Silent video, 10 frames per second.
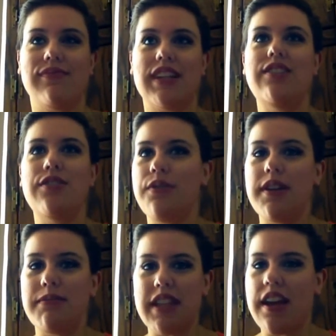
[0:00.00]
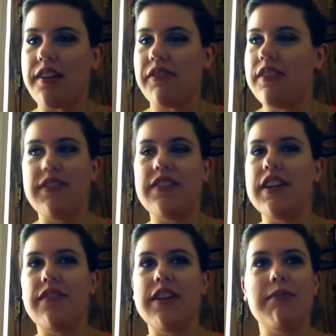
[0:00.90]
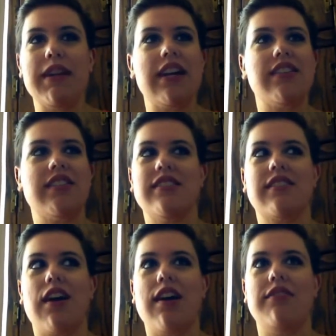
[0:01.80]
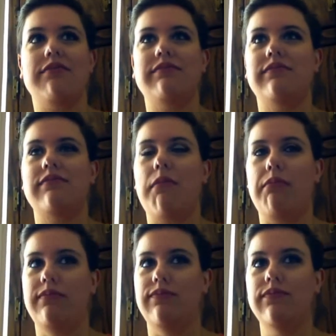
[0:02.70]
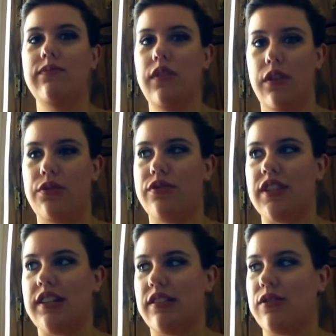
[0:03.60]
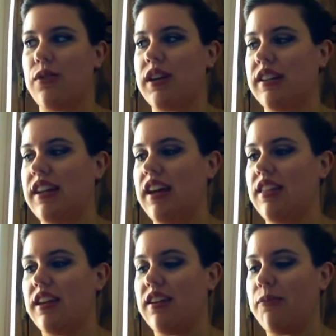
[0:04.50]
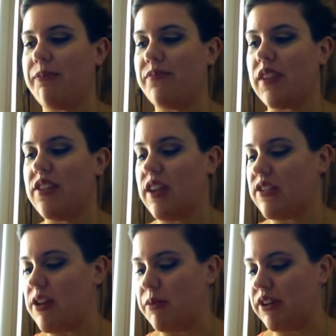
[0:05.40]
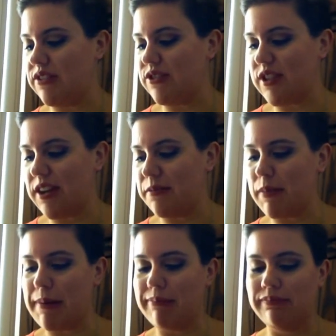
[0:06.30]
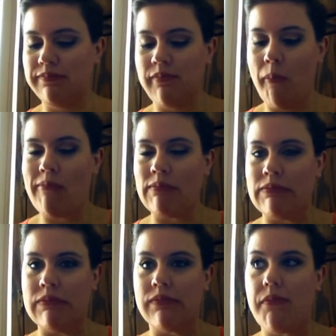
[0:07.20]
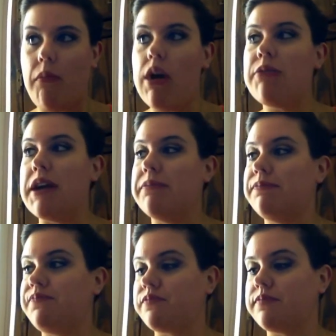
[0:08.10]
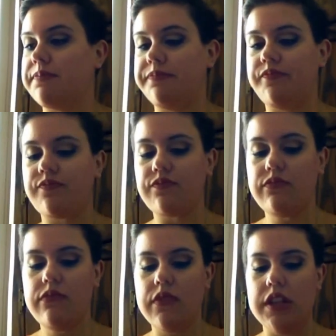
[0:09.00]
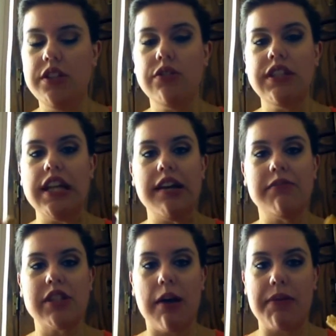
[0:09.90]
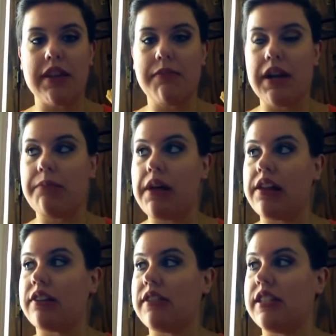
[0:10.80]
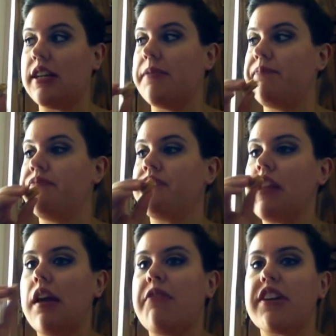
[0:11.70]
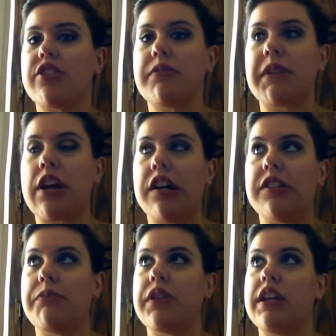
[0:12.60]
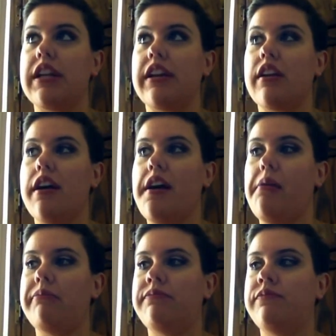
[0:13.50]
you know what I'm saying? If, if, if anybody else has gone through sizes quickly, I think I think they would understand. But anyway, so today I'm stopping the metabolic reset. I've actually been contemplating um,